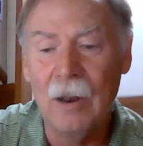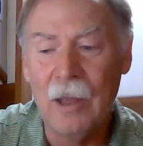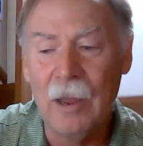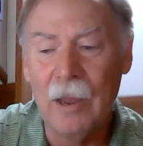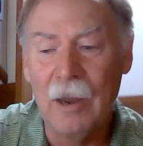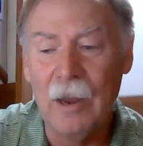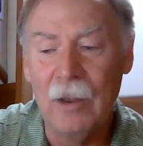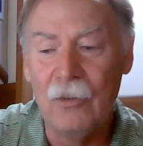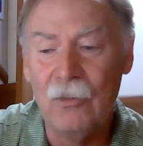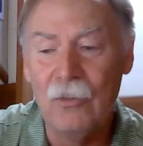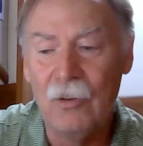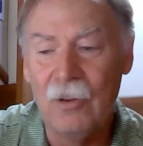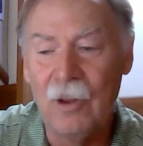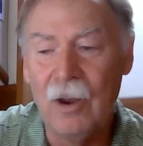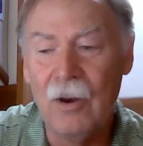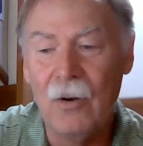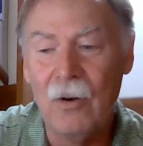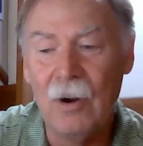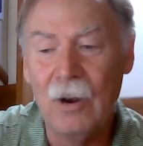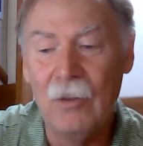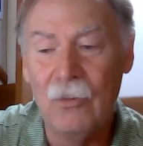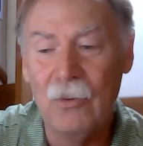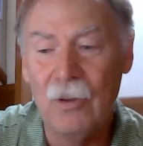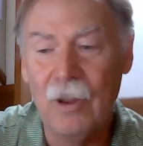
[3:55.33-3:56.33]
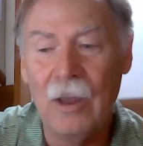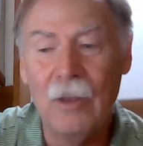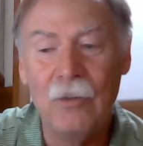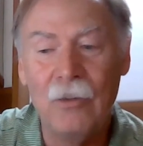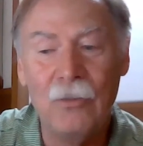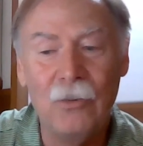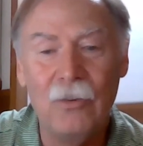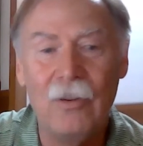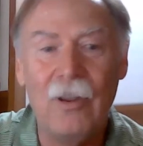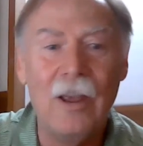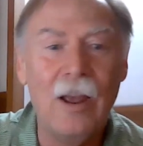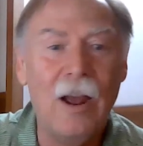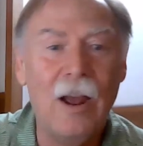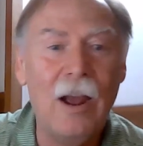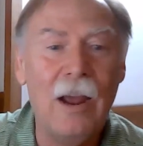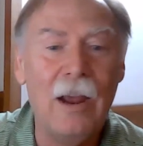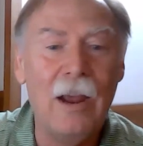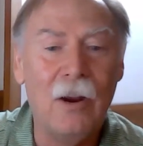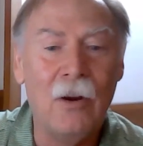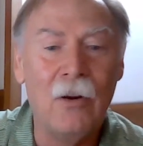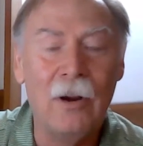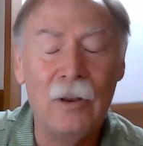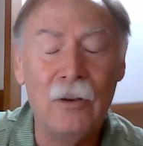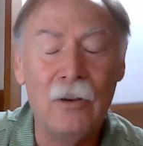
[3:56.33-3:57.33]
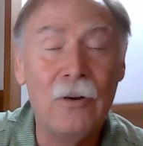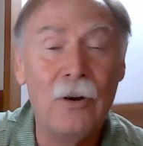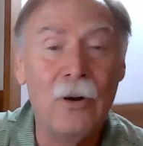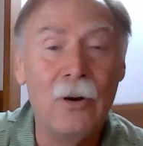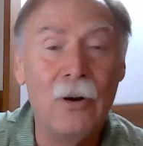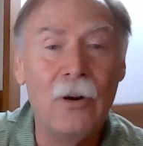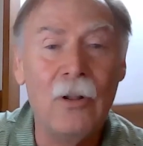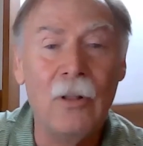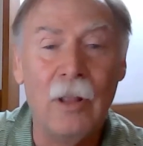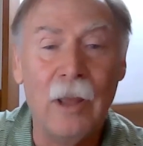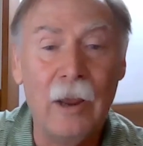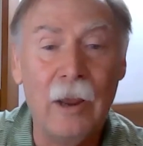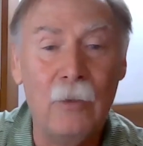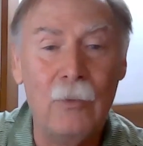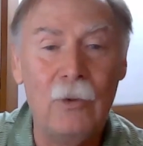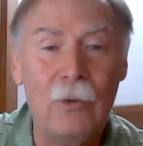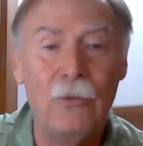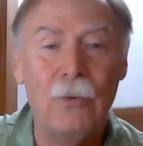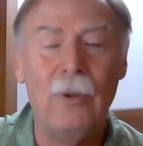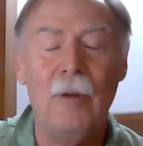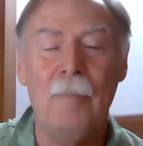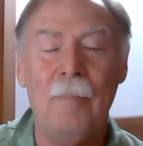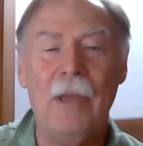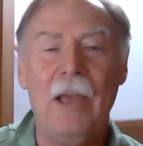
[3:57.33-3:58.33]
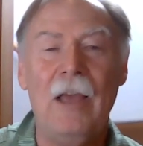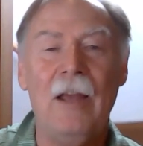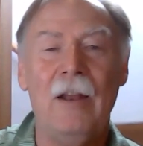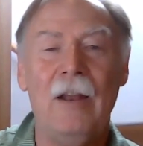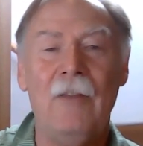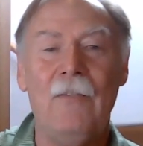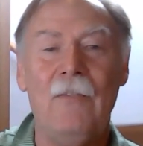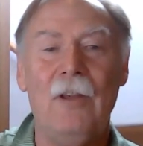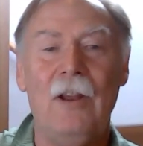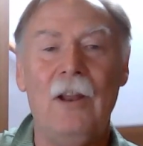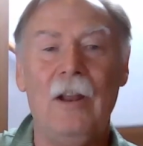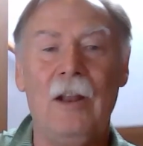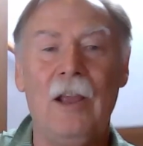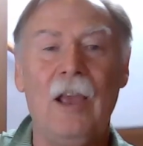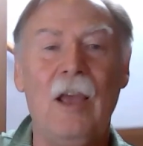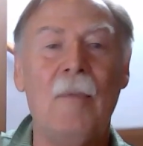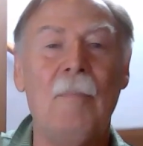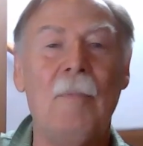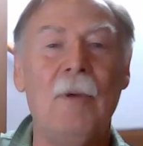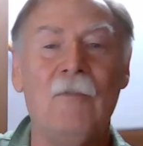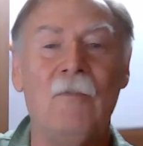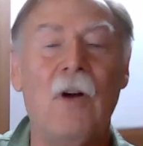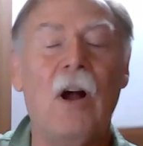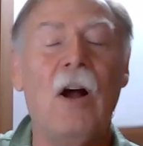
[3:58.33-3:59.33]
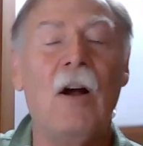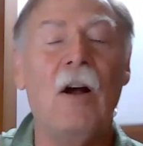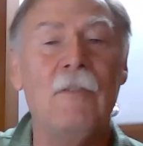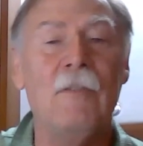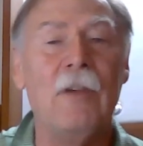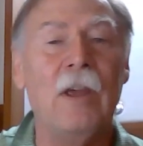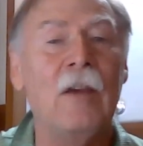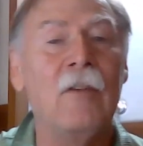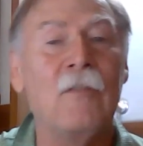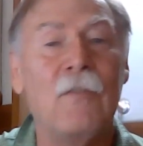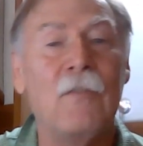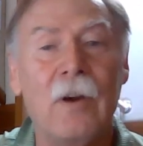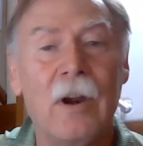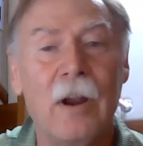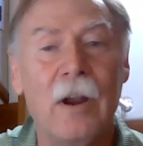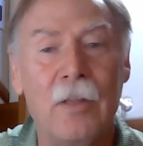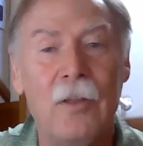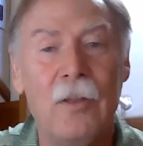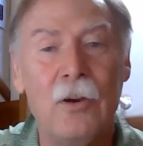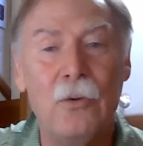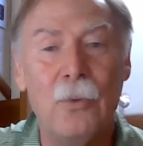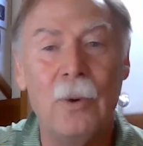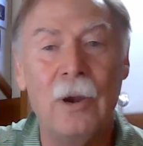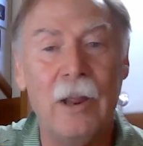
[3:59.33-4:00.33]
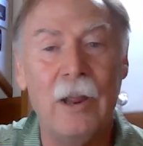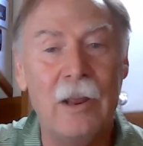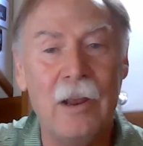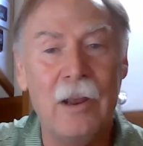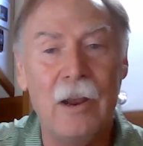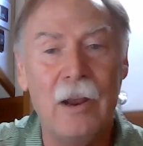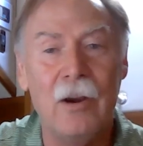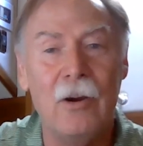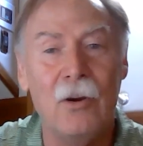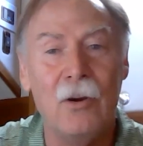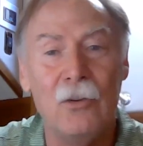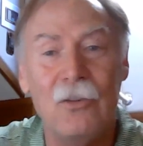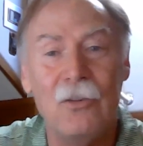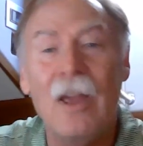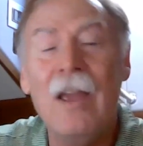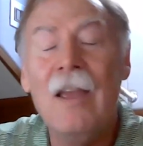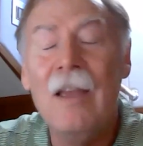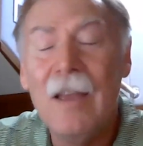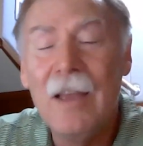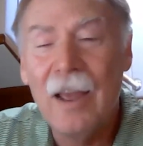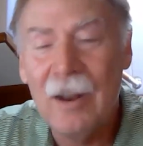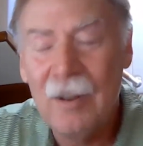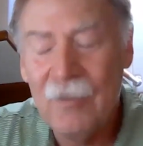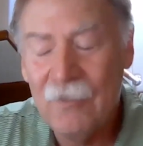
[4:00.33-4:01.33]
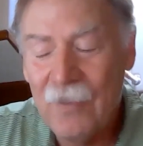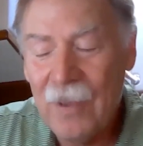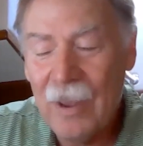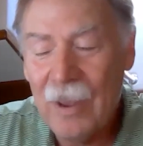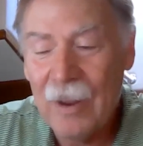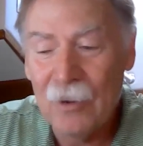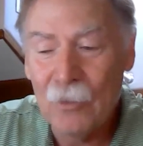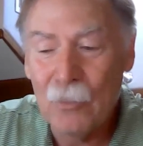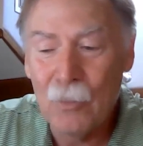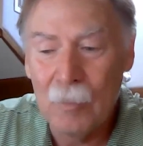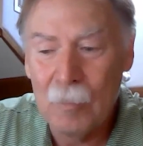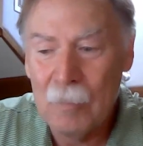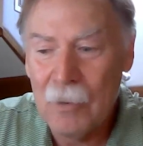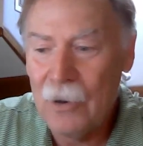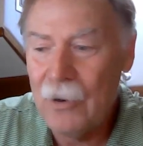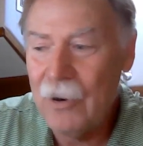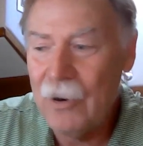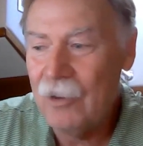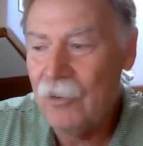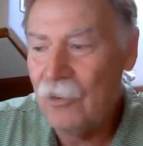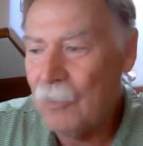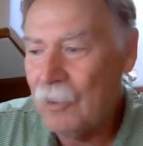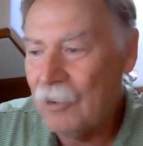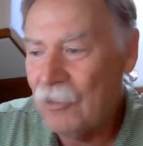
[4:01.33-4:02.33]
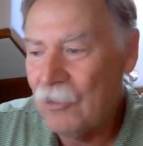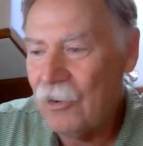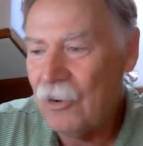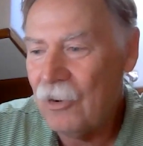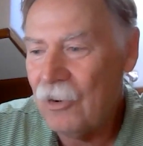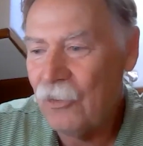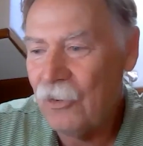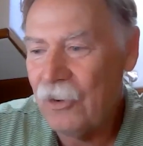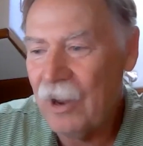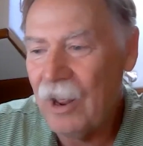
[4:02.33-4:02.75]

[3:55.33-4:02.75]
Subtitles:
like, Sierra's SCI, our internal language, would have been if it had kept evolving for another 20 years. And in fact, Roberta was just